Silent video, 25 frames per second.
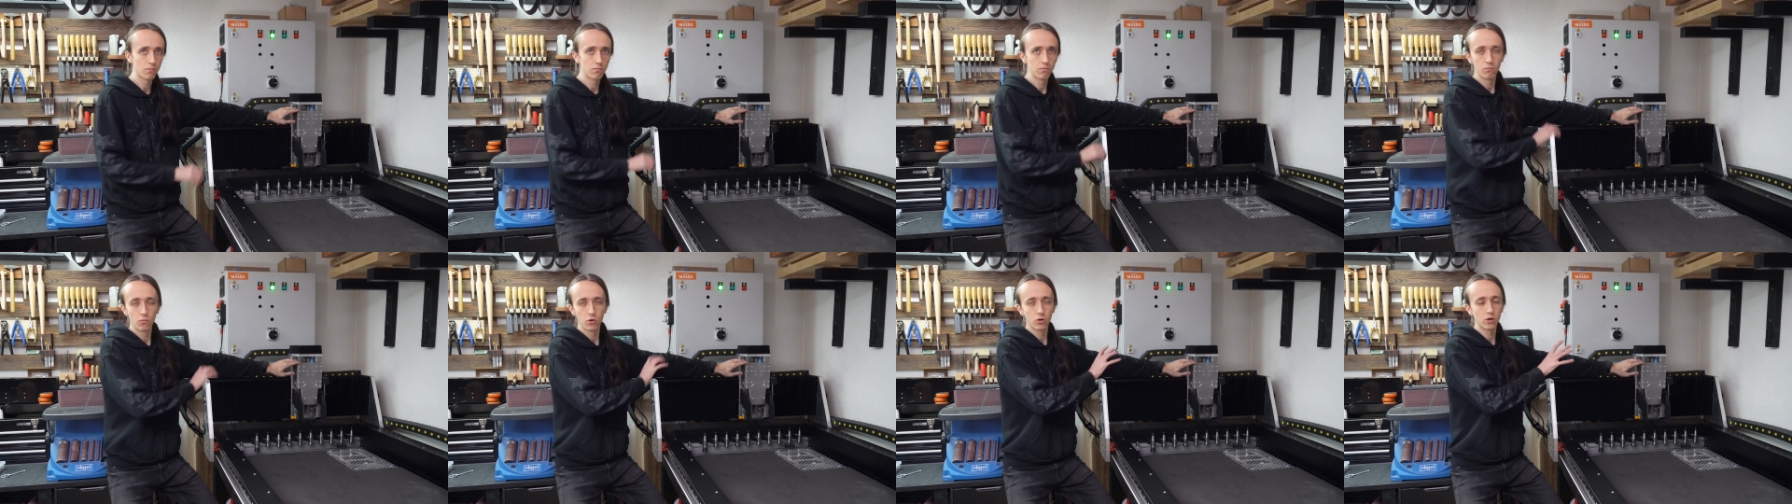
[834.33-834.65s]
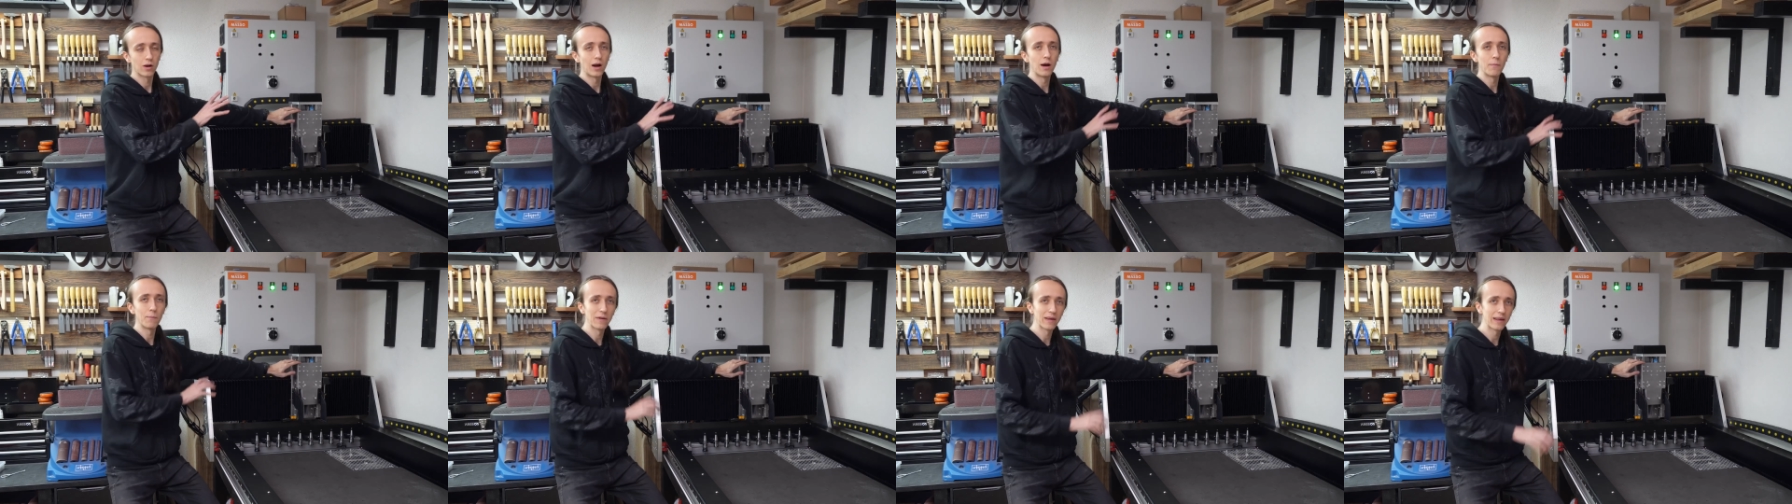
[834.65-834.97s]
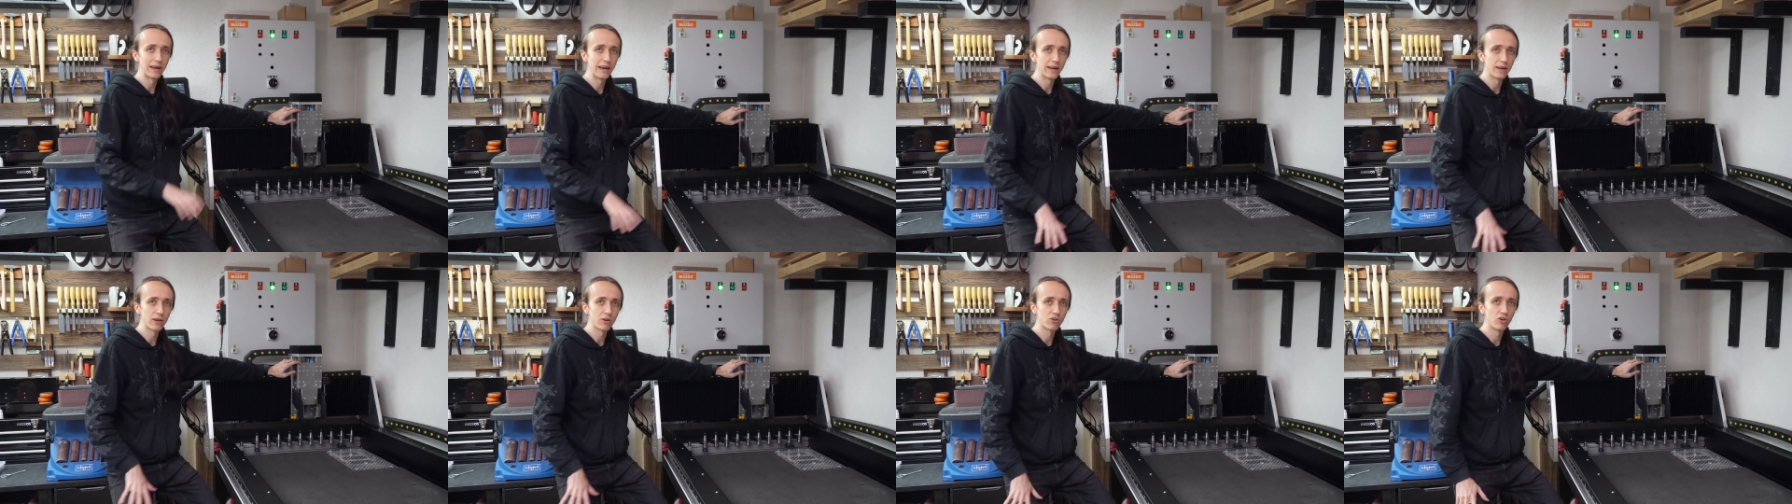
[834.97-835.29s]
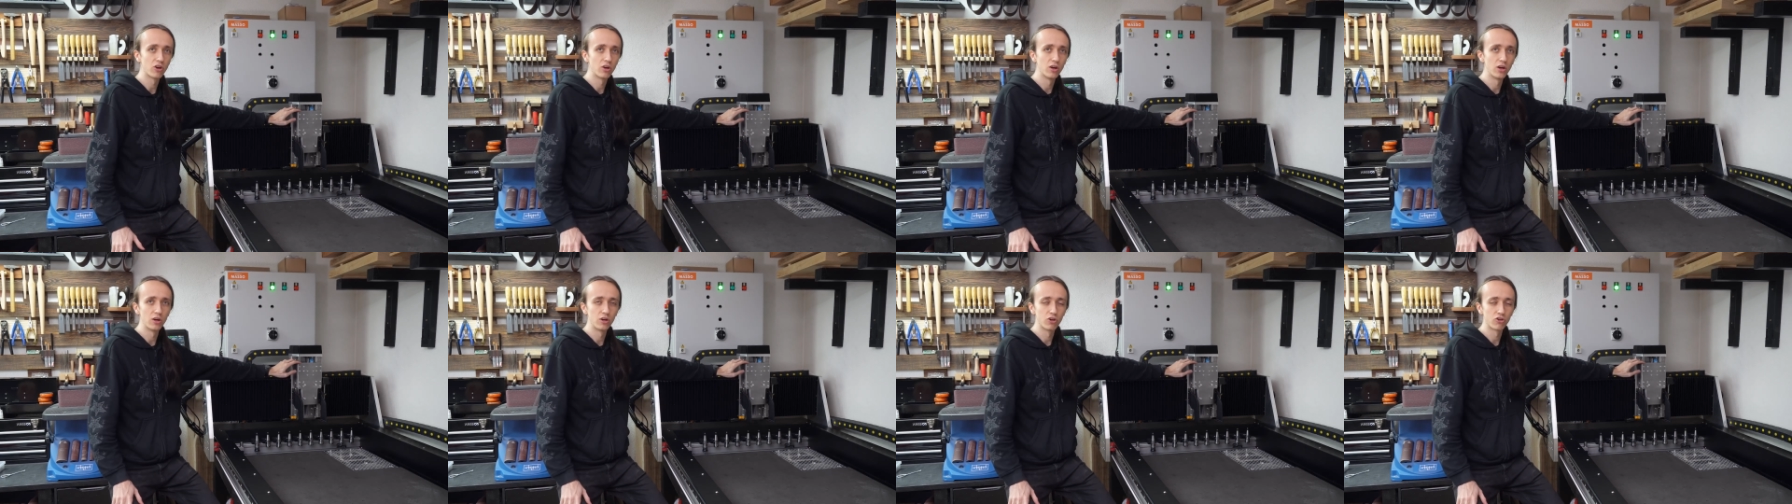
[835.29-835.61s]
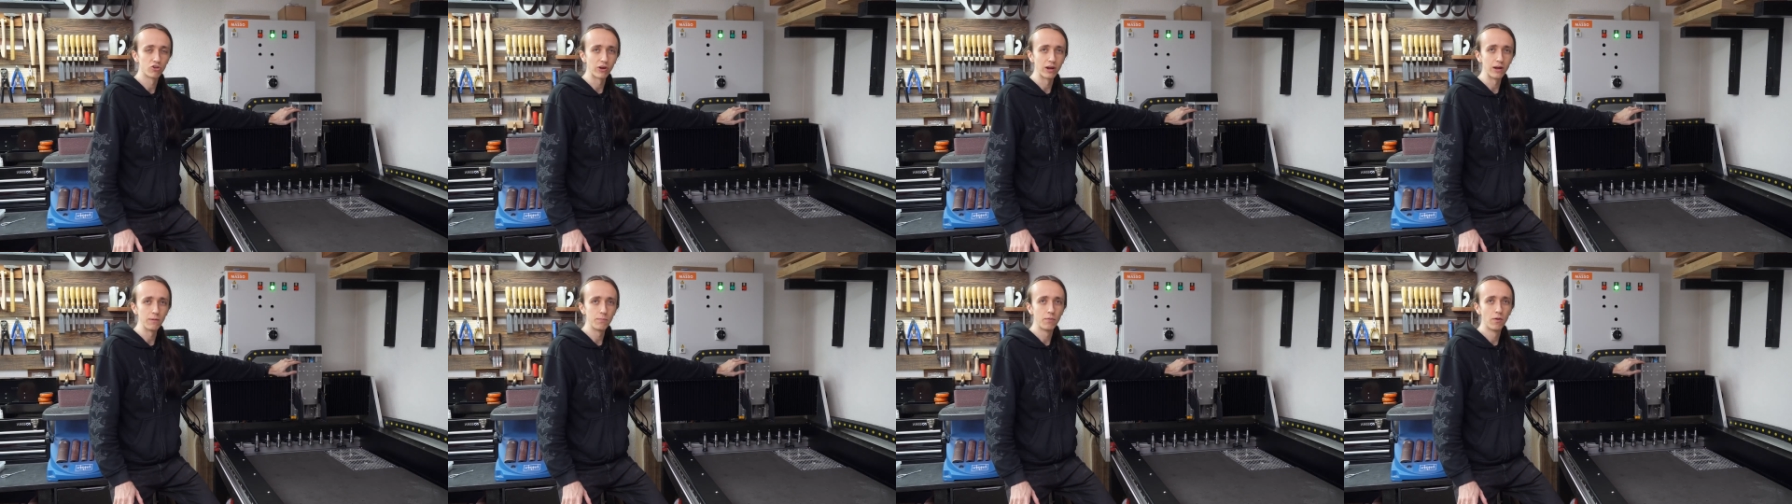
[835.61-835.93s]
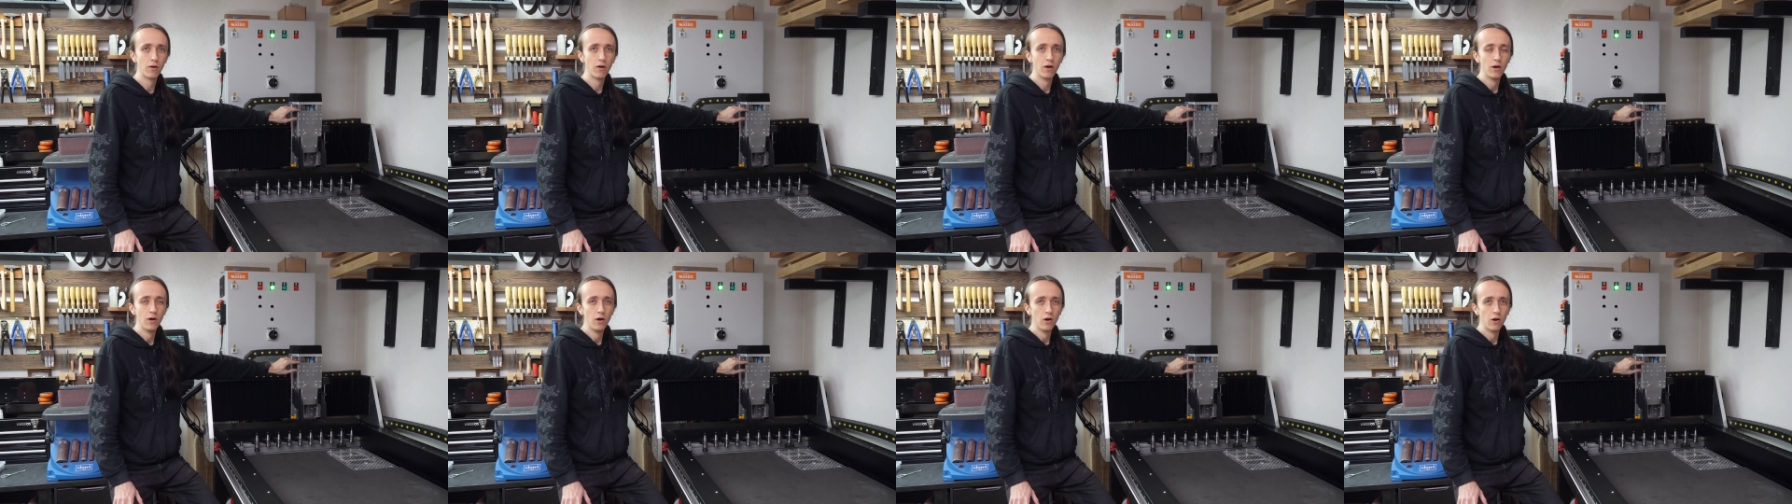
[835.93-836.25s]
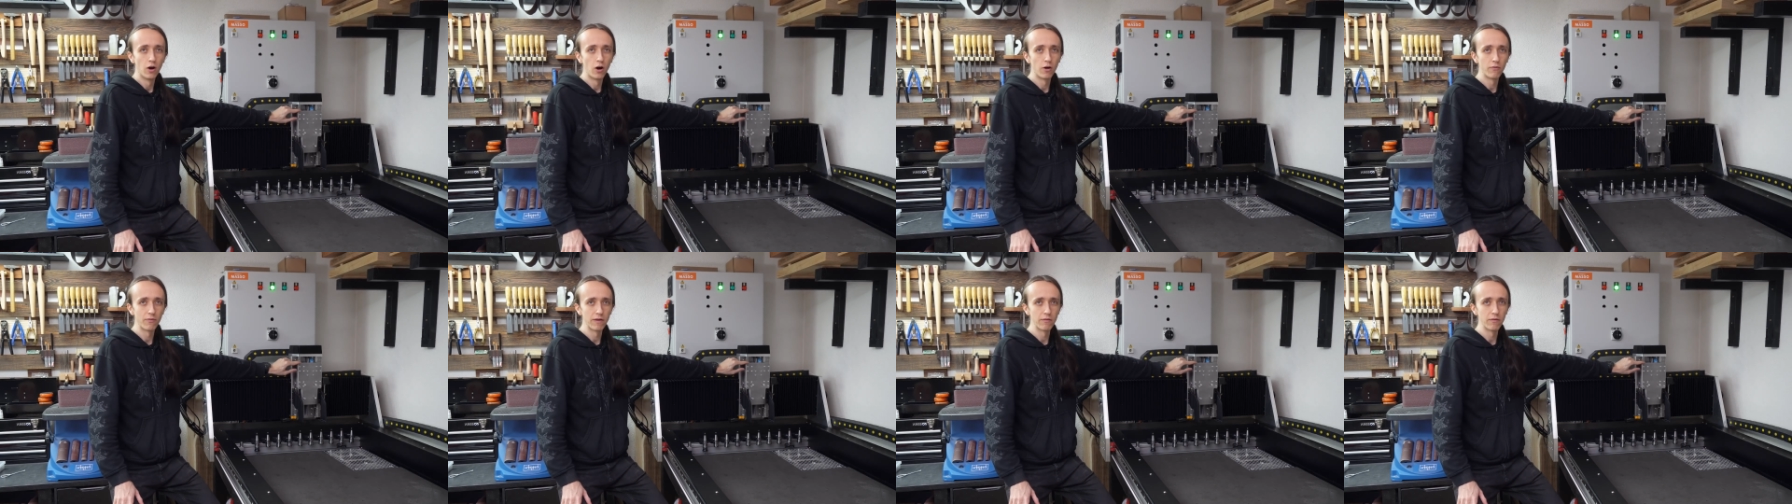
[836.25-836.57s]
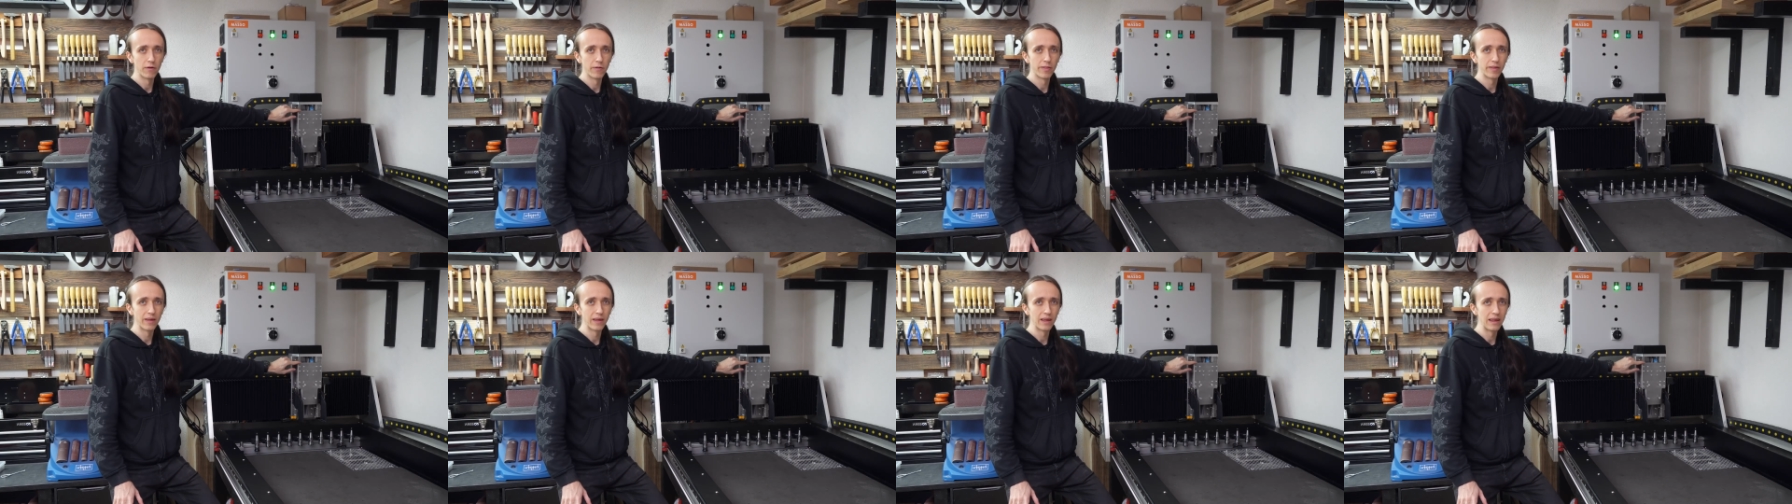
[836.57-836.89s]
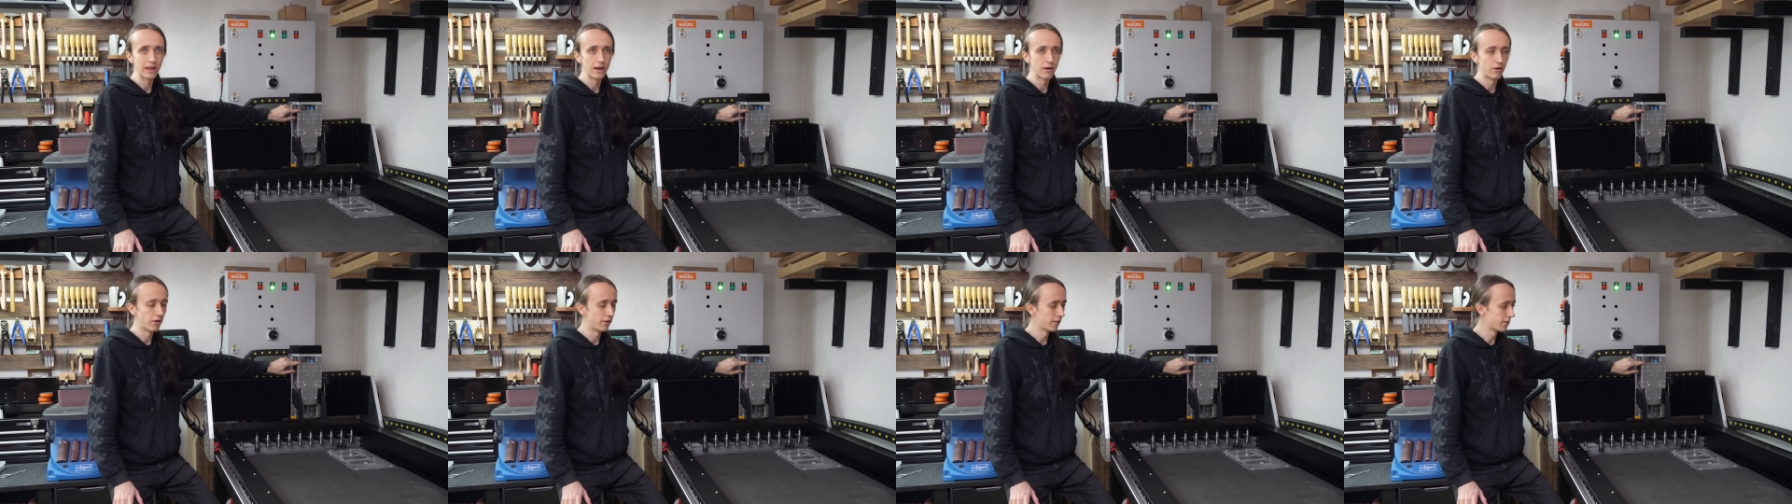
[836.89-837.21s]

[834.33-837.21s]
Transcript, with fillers: more complicated uh, shape of everything here,